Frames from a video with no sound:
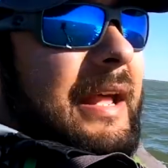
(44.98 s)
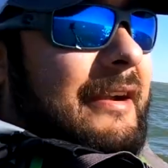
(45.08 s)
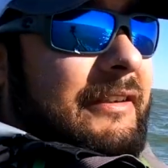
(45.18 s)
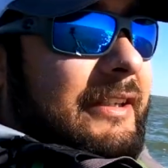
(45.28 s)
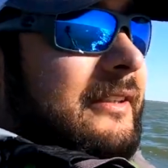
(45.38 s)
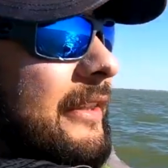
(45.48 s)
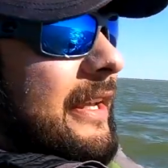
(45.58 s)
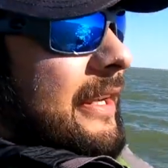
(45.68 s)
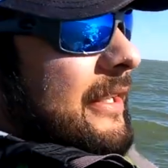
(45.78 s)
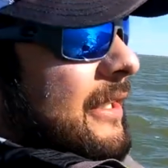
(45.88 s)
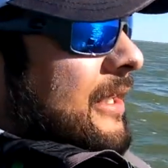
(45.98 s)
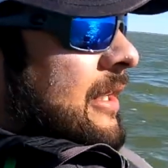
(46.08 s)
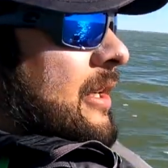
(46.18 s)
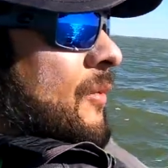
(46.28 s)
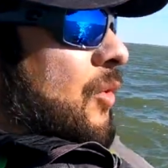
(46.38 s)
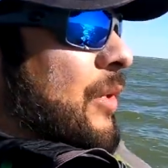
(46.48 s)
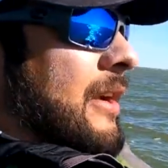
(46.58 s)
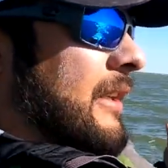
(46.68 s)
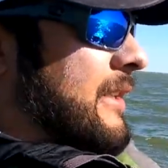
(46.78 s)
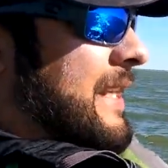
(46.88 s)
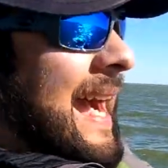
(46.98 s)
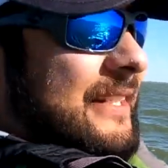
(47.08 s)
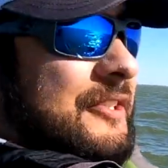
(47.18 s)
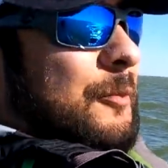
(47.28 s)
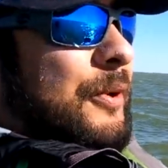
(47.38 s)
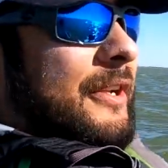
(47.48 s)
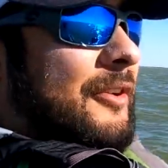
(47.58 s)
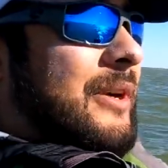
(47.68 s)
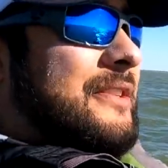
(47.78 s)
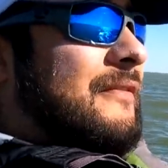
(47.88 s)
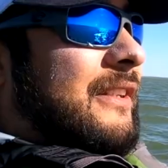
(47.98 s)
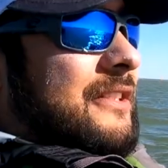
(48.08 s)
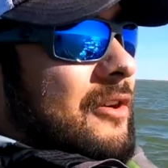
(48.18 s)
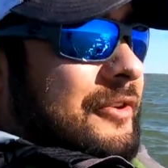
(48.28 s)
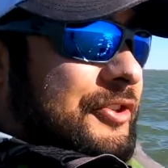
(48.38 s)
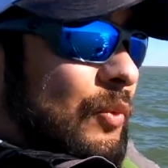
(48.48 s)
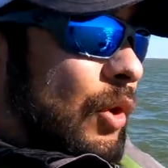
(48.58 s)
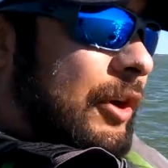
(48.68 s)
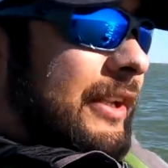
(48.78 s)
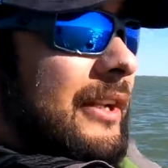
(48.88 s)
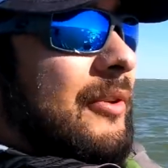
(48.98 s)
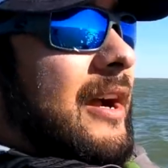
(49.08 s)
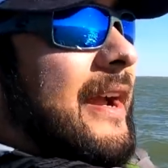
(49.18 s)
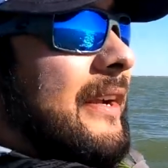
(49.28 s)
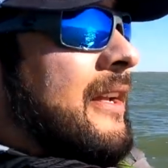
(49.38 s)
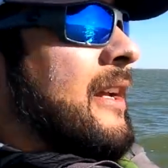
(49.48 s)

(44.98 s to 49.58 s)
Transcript: lively. They will readily attack still pretty aggressively as long as you're working it right.